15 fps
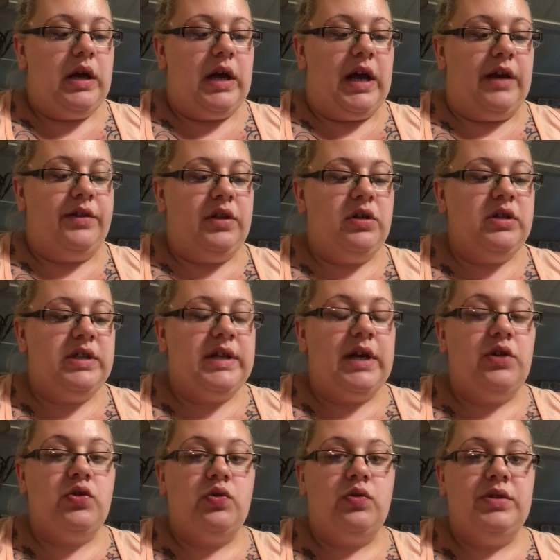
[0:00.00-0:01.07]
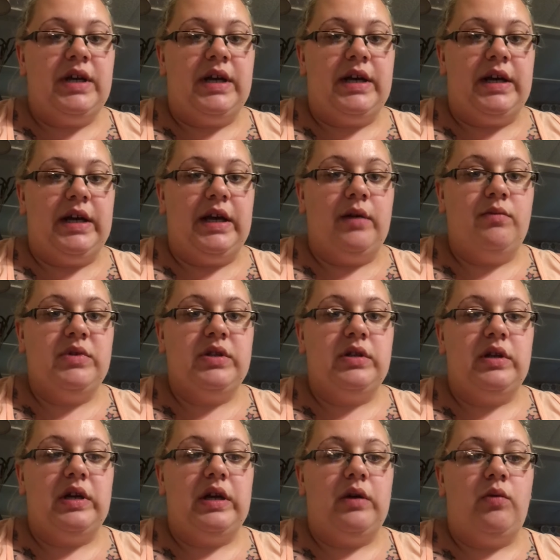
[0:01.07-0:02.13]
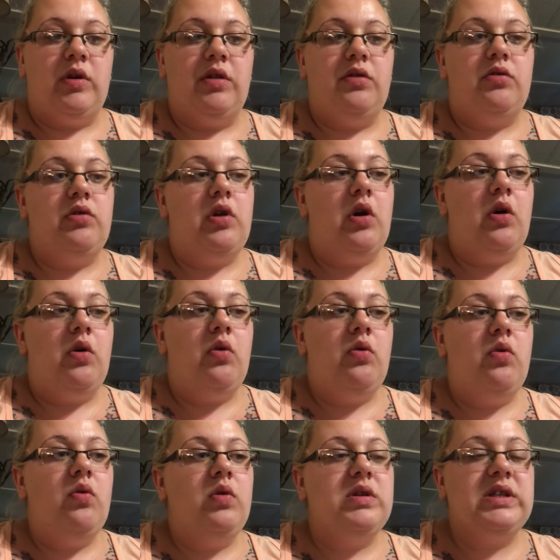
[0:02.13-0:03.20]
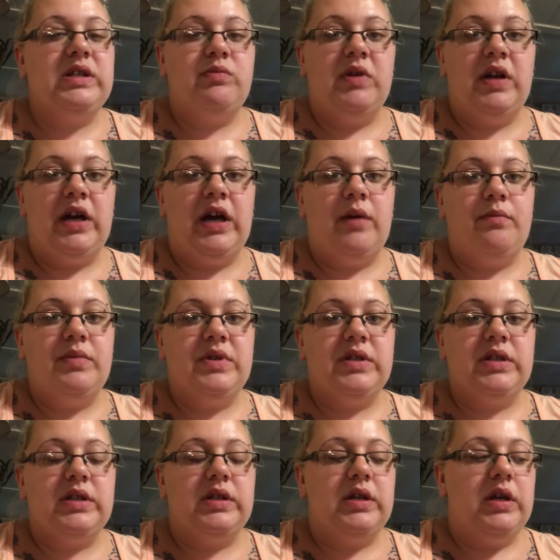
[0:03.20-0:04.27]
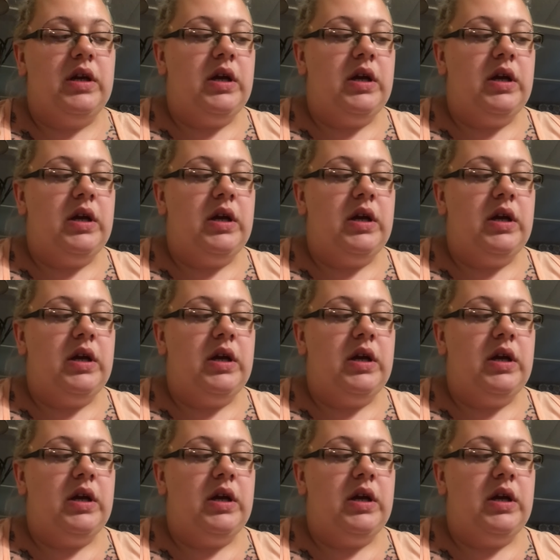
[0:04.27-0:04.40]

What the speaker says: at their scheduled times with no spit ups.